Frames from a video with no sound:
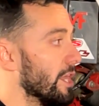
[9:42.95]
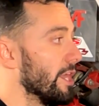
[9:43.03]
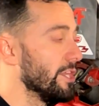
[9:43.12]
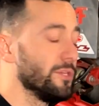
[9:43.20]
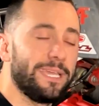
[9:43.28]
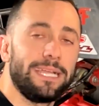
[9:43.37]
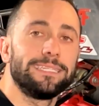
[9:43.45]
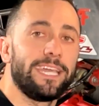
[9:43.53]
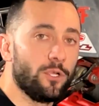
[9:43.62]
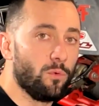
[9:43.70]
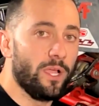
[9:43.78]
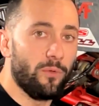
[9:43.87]
you can get
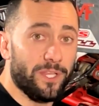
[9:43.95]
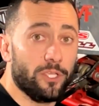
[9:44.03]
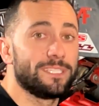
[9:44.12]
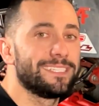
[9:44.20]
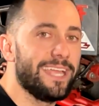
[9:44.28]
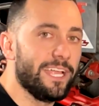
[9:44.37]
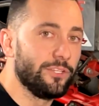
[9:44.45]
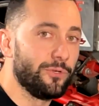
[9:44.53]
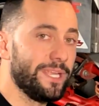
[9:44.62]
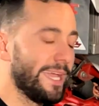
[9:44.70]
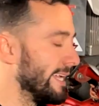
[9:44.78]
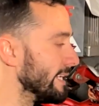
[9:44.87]
away with a standard
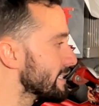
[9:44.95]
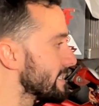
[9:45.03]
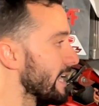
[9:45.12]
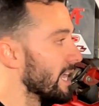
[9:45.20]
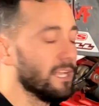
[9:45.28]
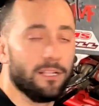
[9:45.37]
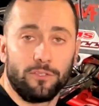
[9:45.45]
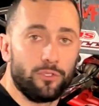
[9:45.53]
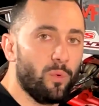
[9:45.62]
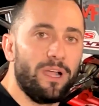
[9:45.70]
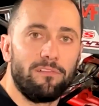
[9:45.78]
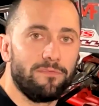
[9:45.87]
8-cell
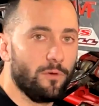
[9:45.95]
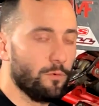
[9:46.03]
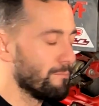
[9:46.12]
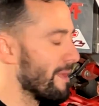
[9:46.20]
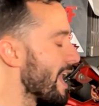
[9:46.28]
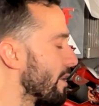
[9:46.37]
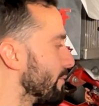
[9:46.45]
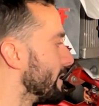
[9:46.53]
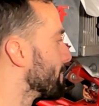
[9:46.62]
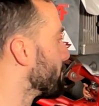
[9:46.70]
12-volt battery.